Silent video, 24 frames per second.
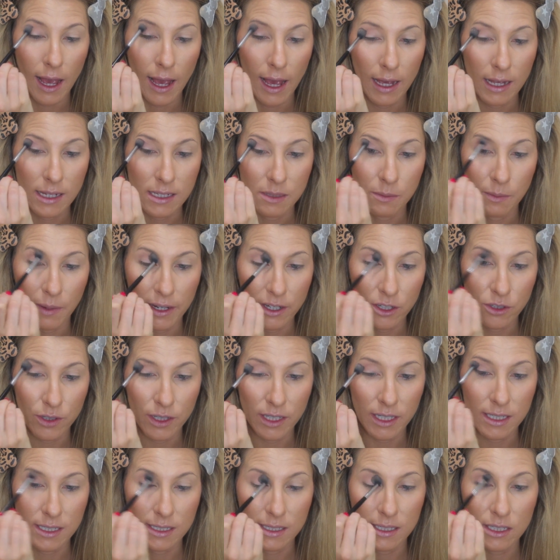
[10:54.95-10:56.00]
as my
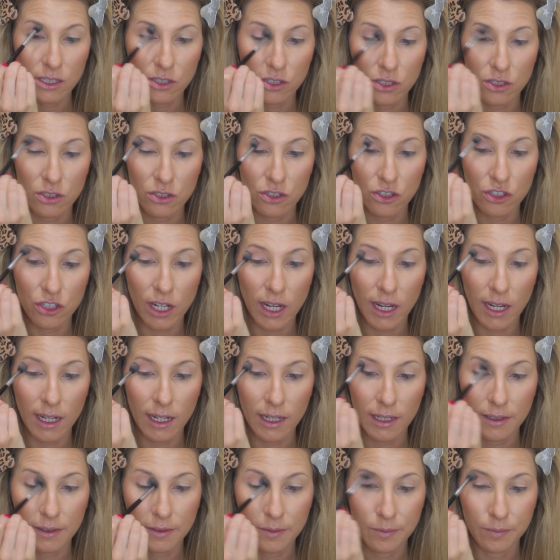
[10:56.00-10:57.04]
transition
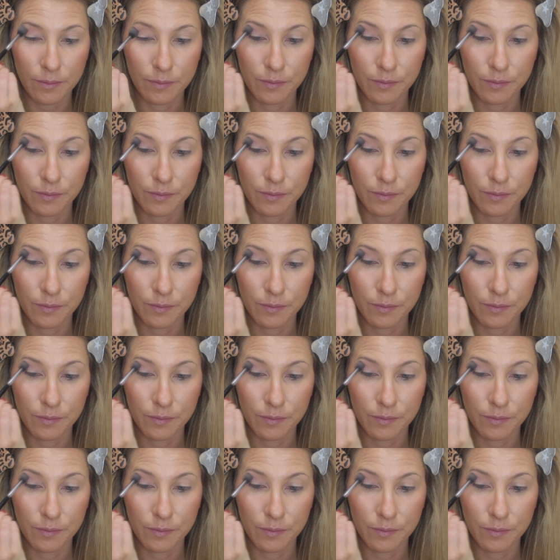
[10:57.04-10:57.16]
shade.